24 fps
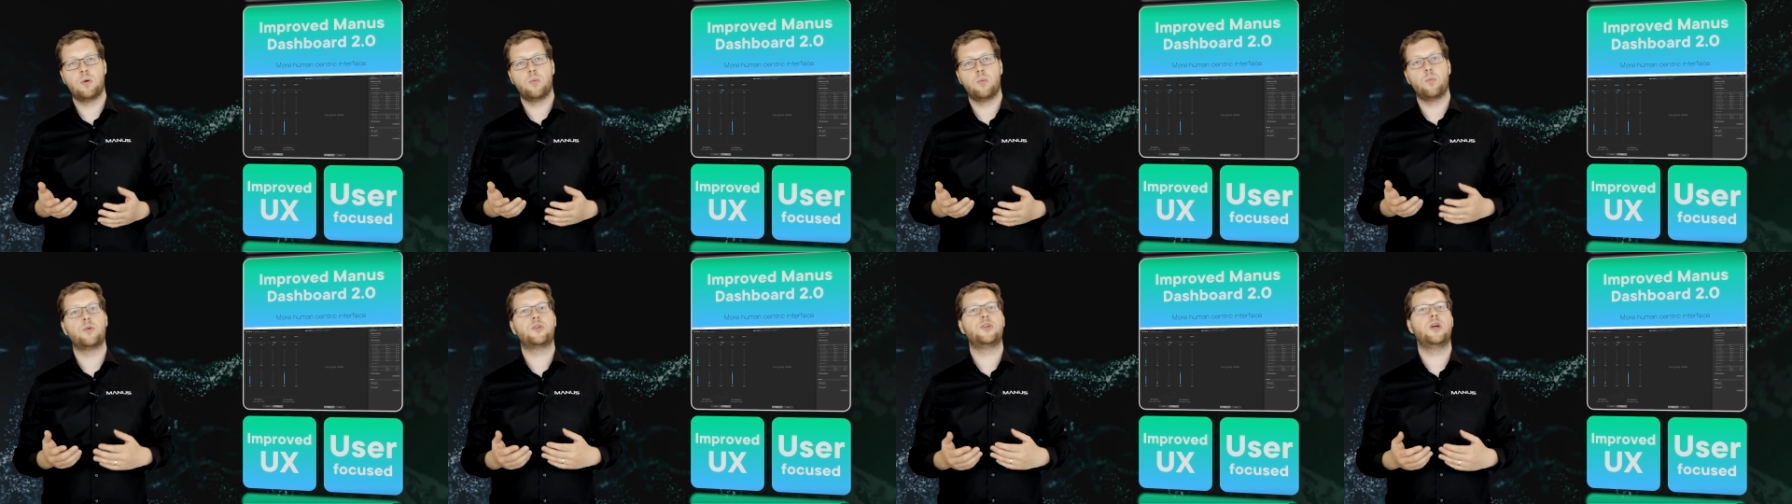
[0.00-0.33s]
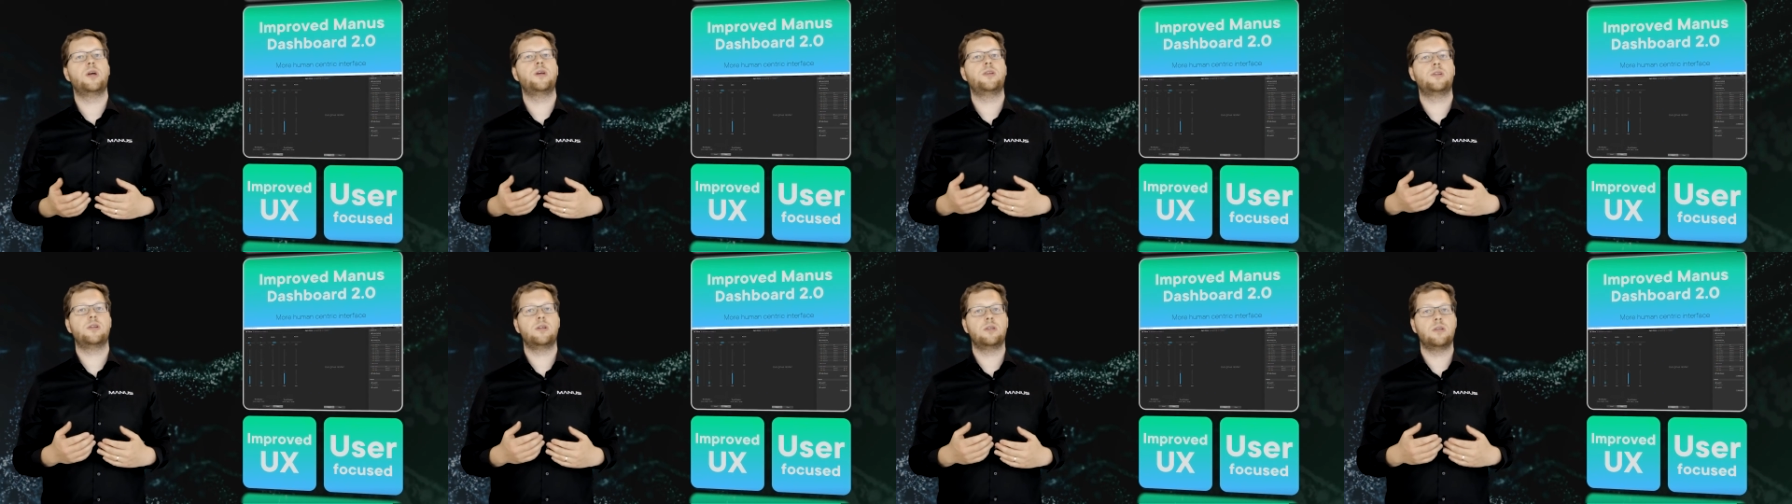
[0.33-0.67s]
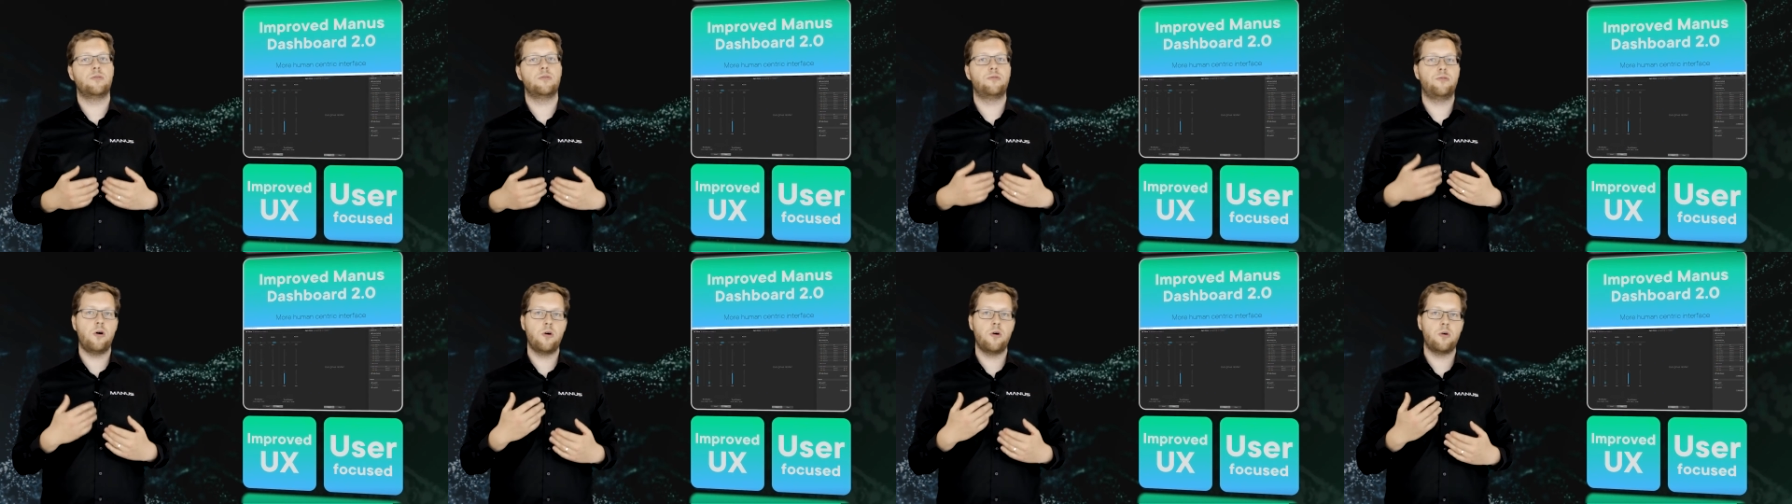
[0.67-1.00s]
we're changing the
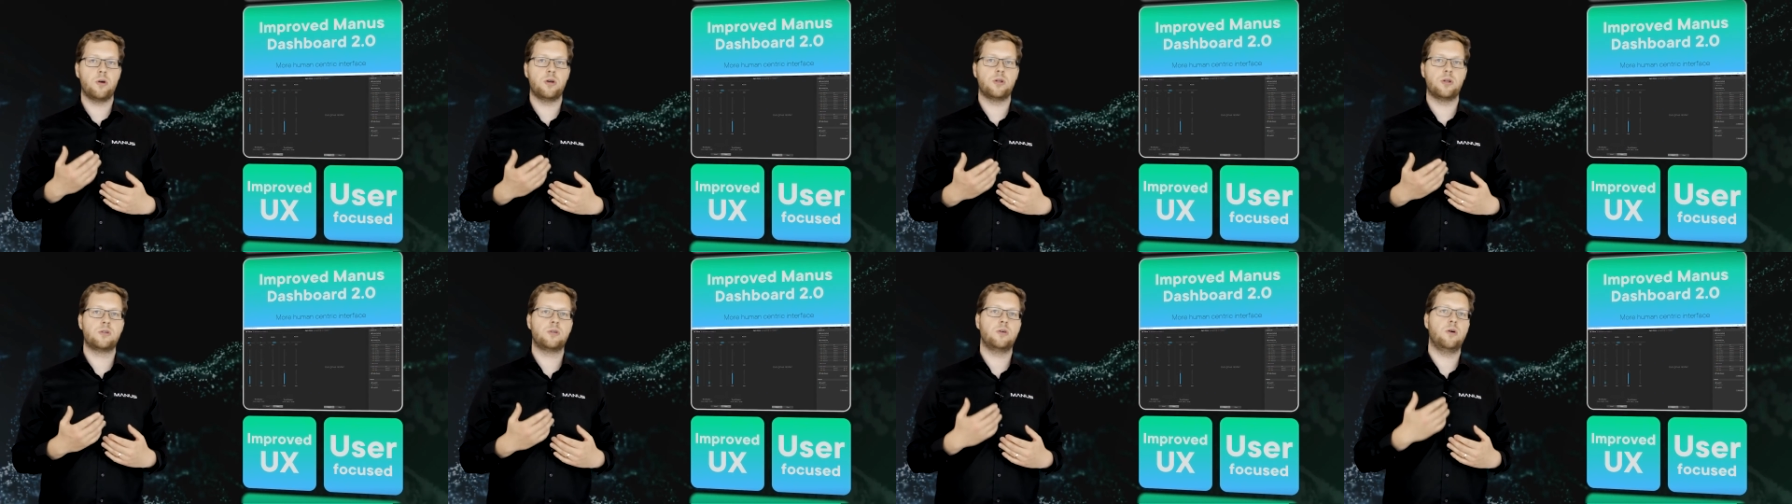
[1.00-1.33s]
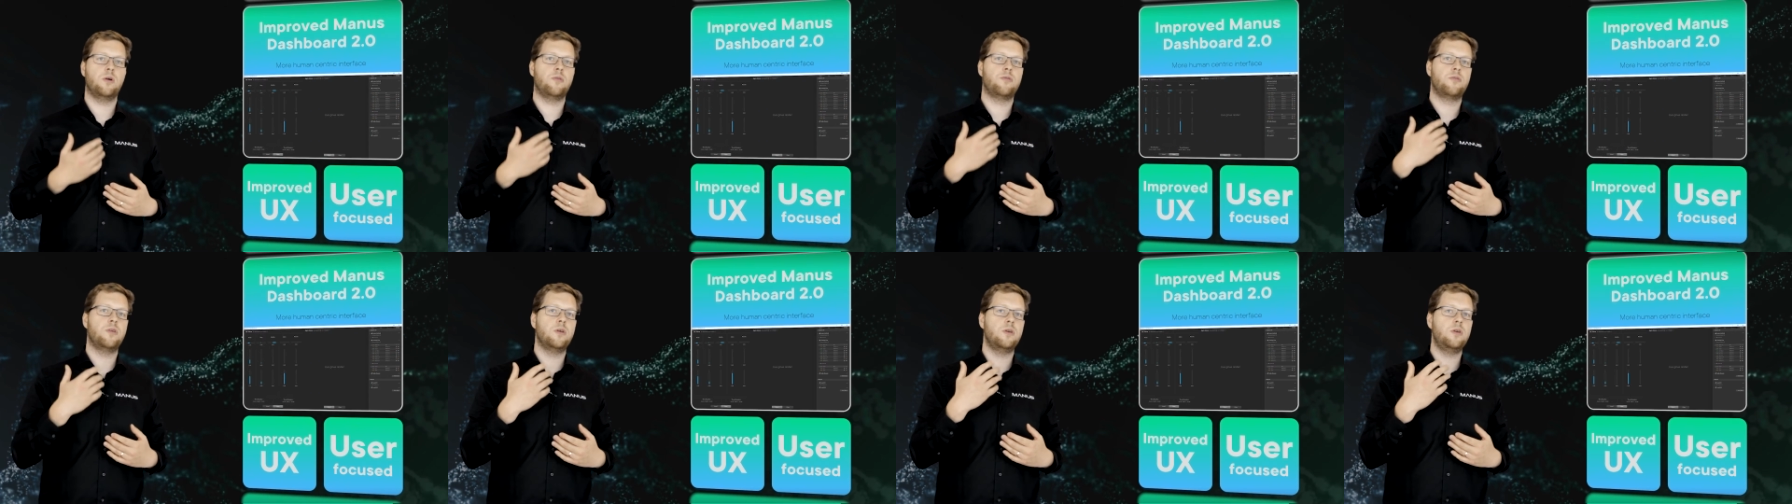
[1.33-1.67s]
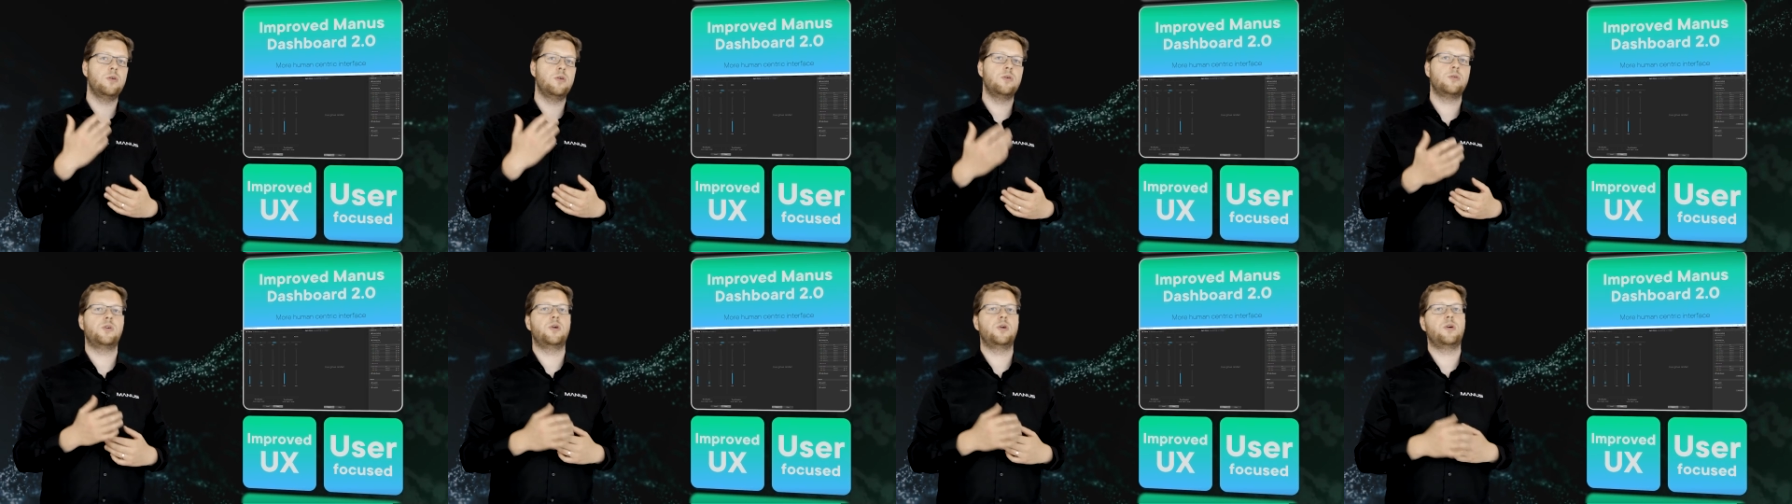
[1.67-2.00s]
focus of the
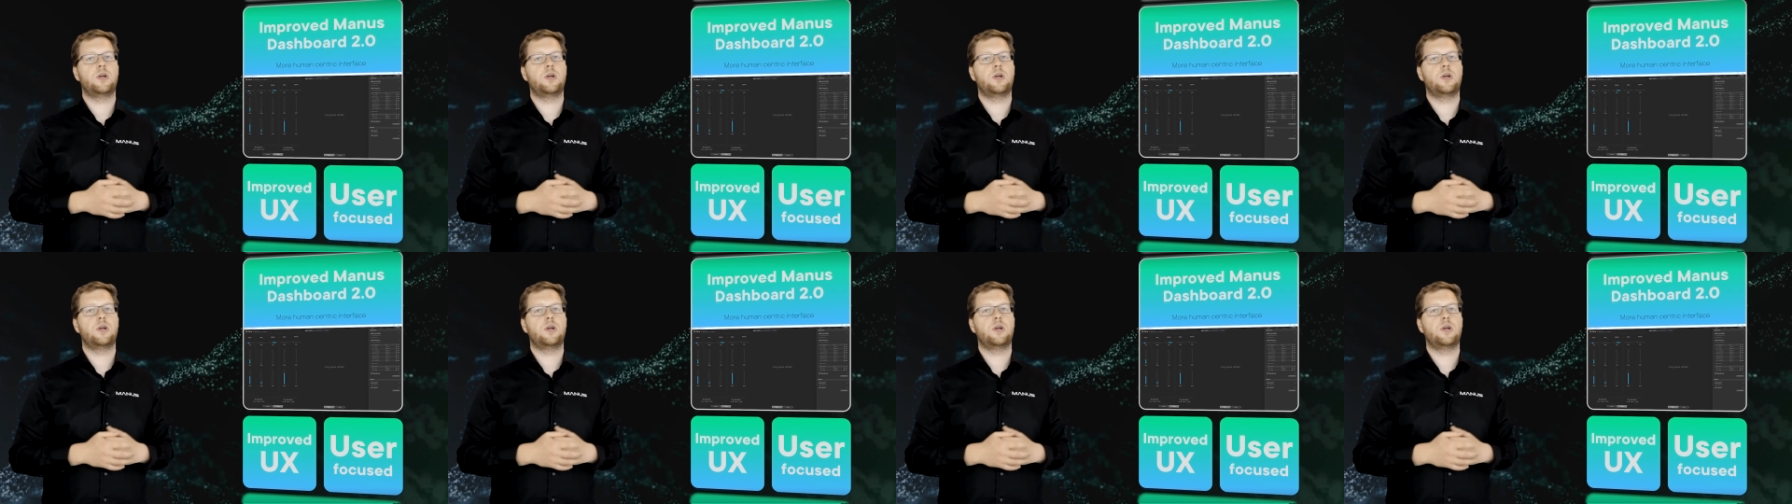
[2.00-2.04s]
user